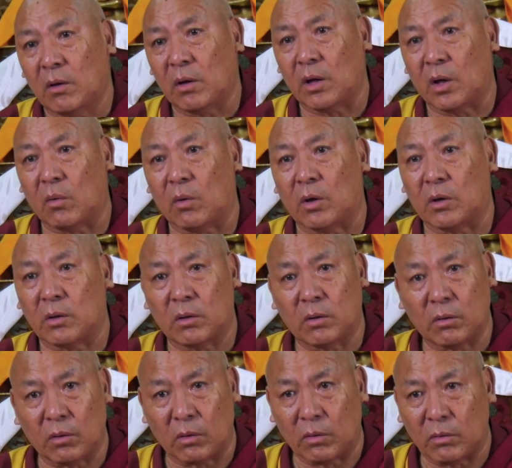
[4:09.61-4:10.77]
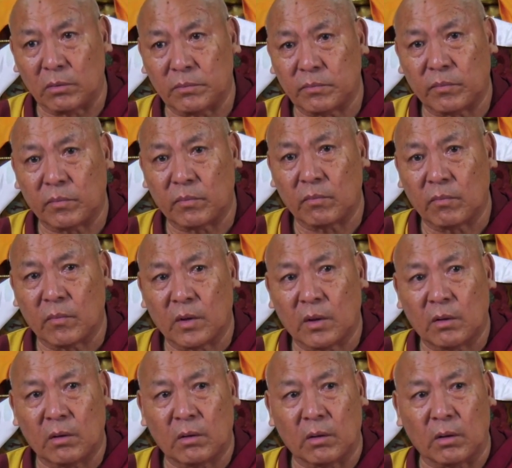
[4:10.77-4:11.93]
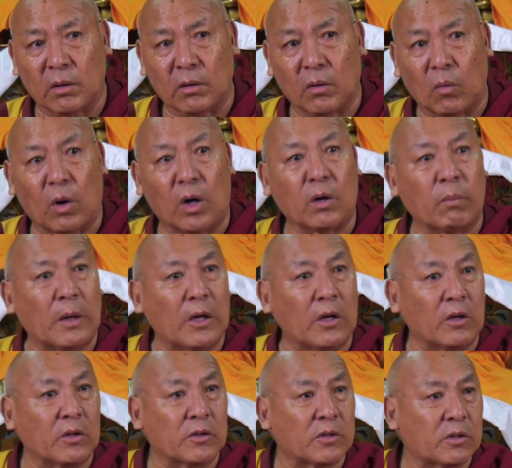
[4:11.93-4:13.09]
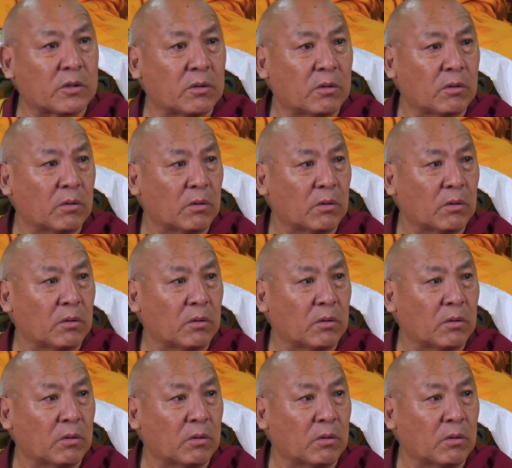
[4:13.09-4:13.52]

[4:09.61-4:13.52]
in our, you know, uh, workplace,